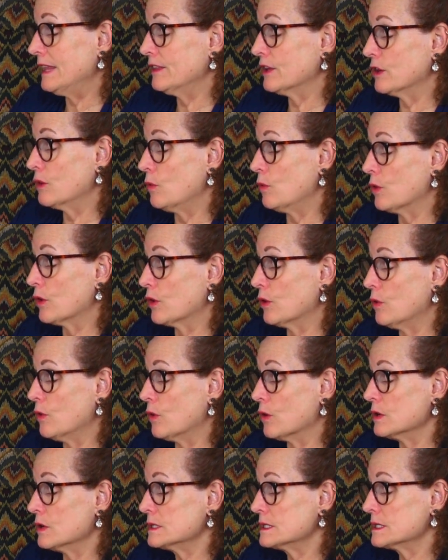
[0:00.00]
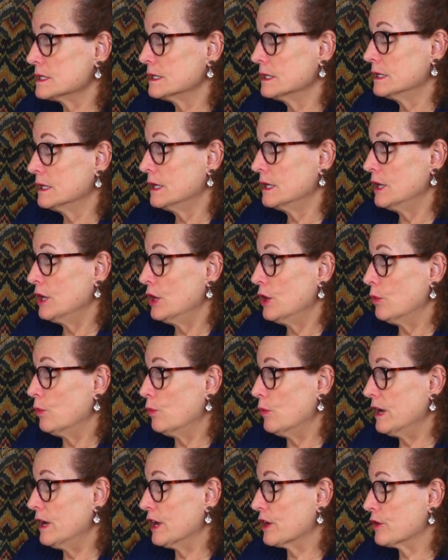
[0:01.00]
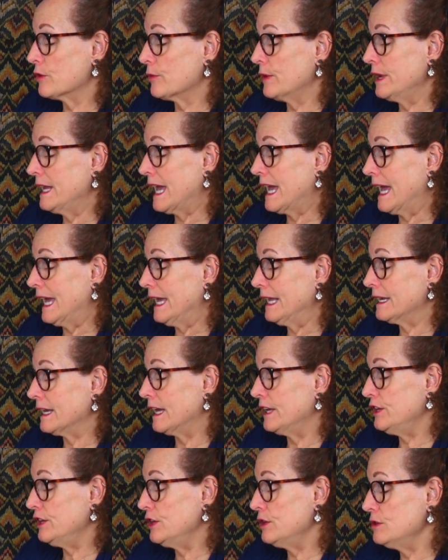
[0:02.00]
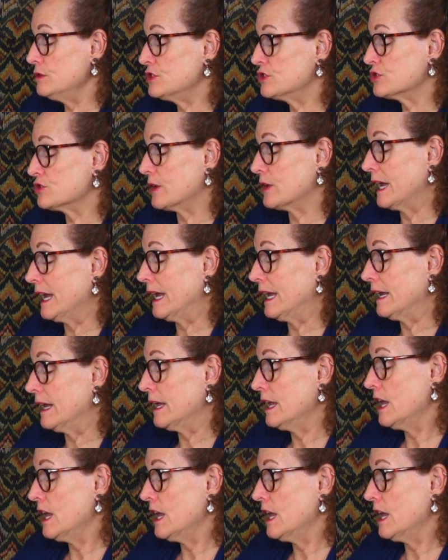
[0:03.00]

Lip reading: the quarter horse? Would it create a new strain,